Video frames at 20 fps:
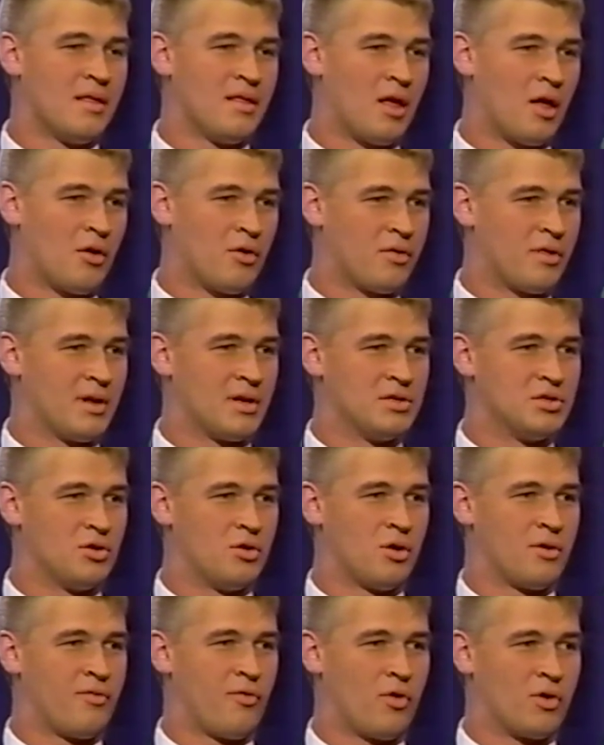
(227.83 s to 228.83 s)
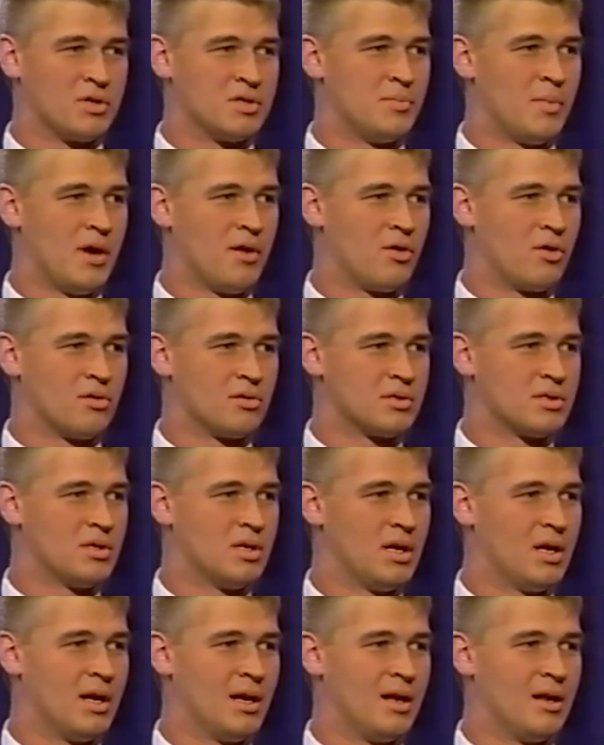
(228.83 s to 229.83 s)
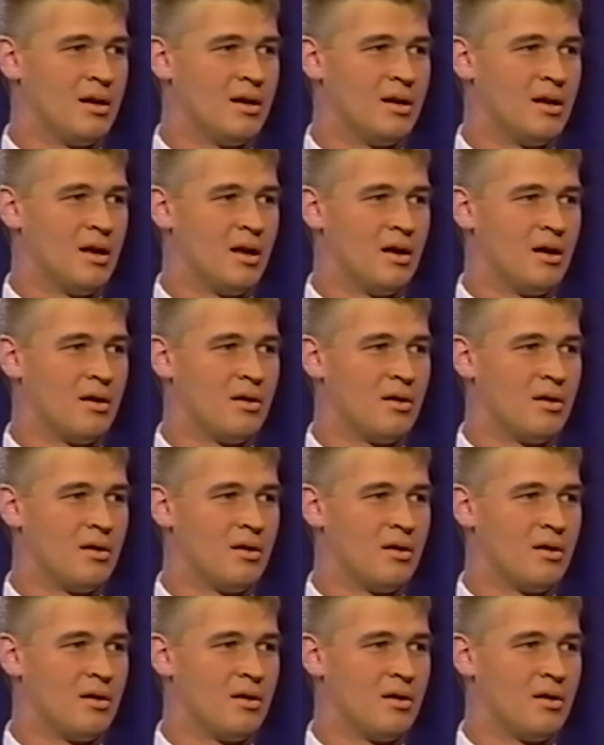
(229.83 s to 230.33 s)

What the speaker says: The other things you look for is minerals, and